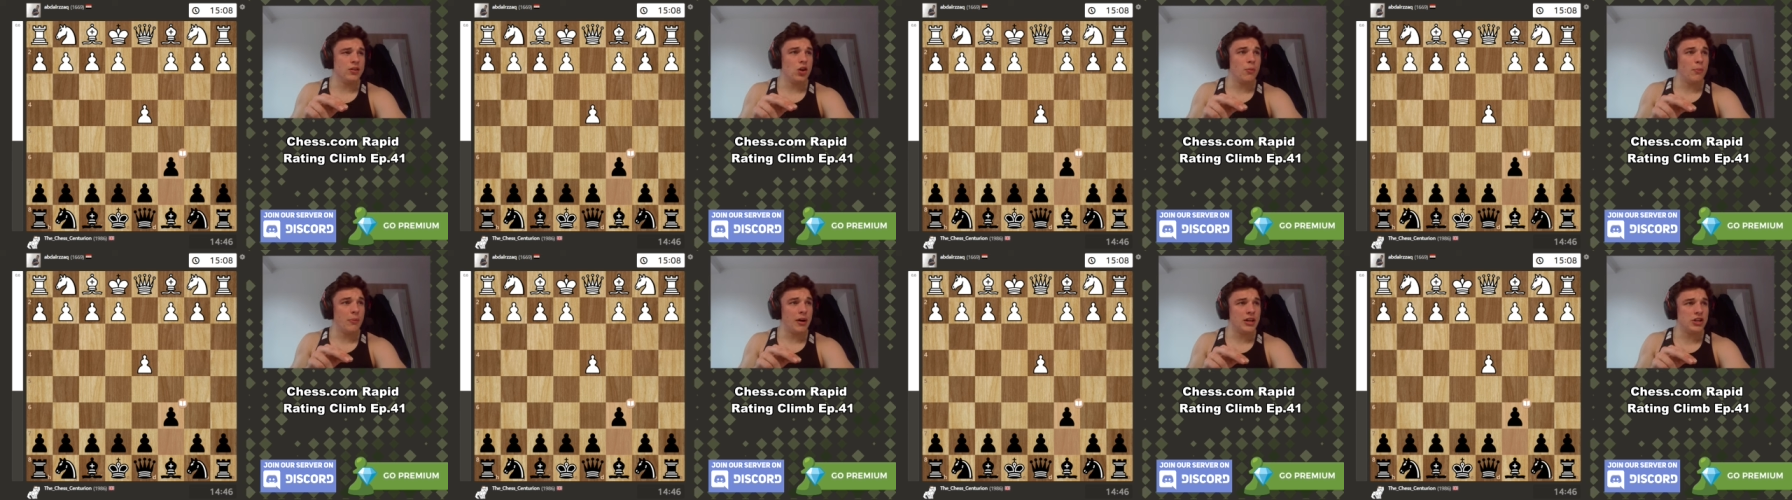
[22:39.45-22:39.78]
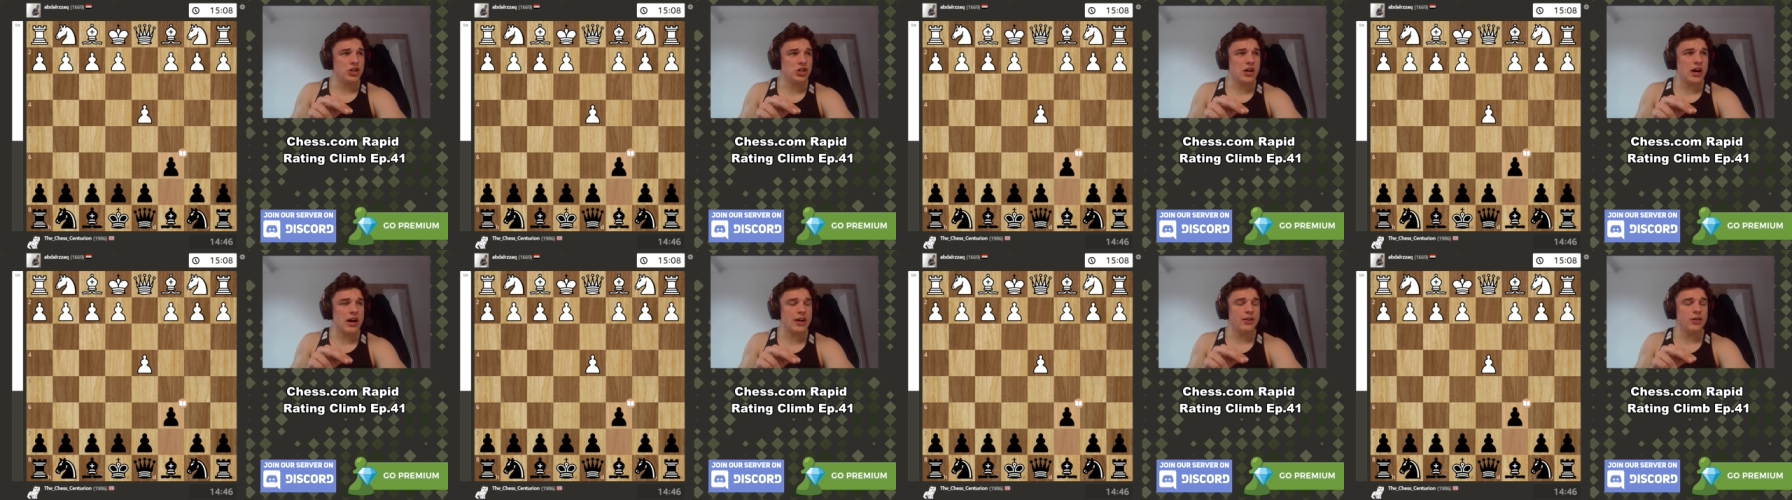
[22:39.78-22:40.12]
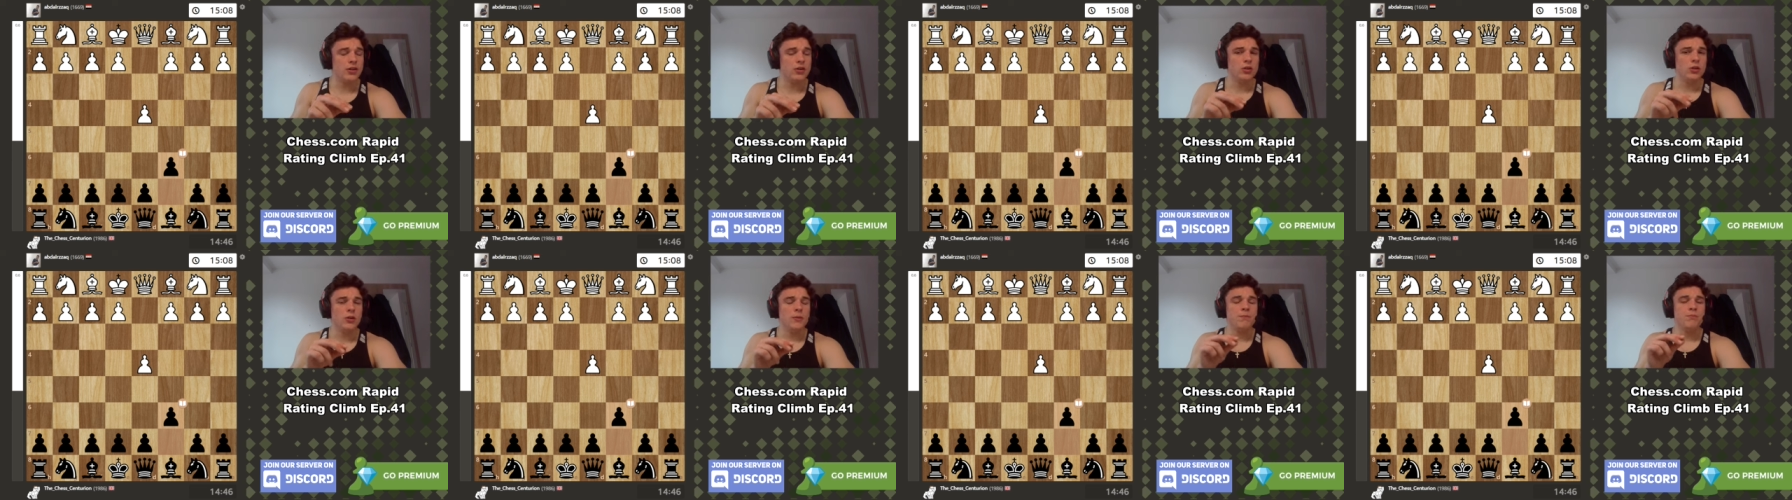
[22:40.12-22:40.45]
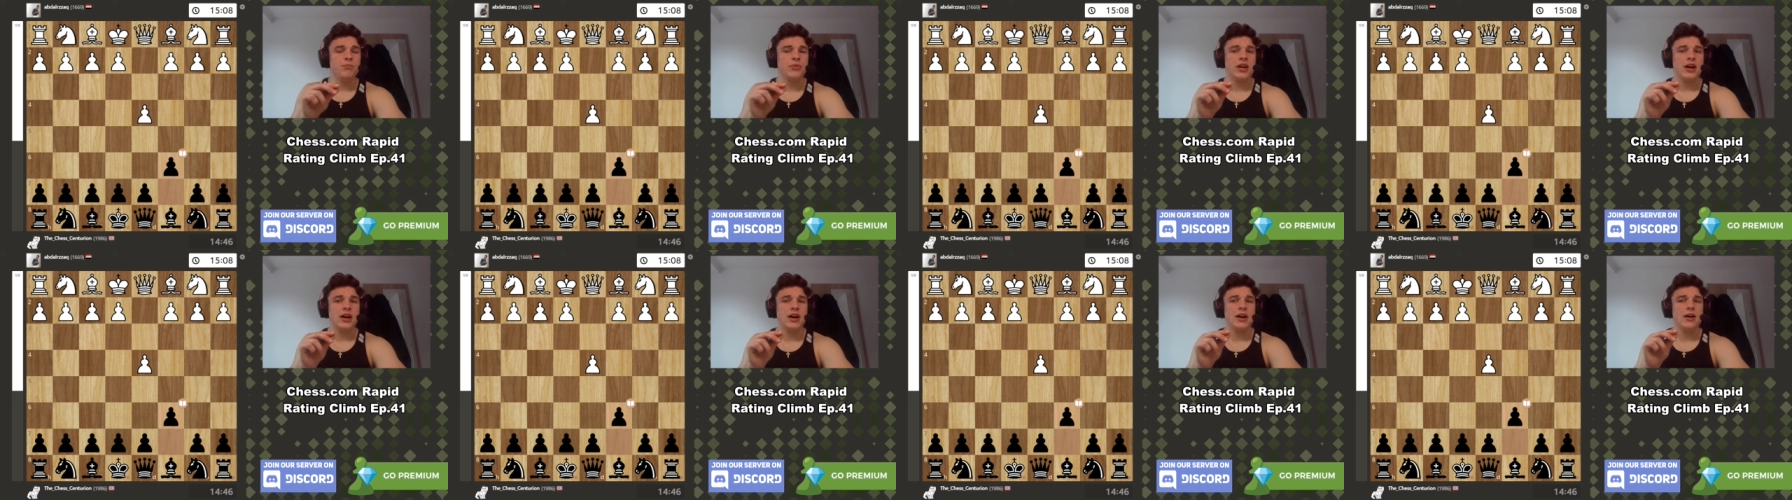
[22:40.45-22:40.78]
on my channel
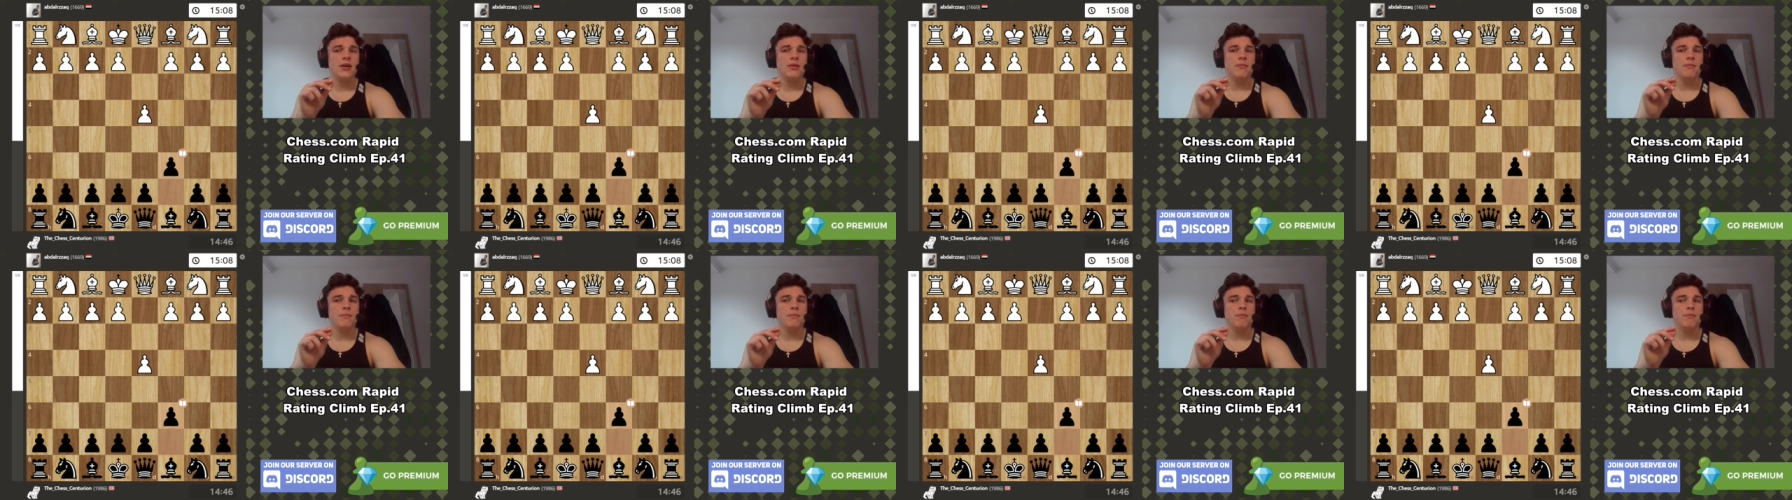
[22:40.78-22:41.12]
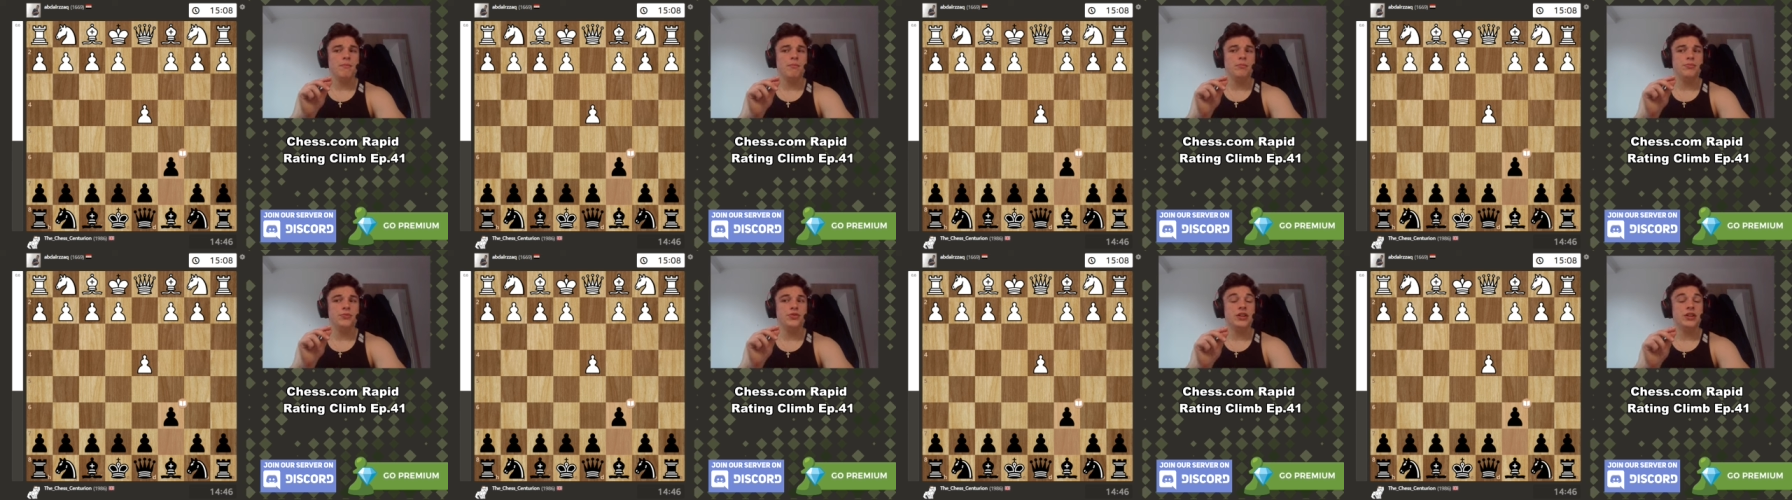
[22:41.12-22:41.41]
um,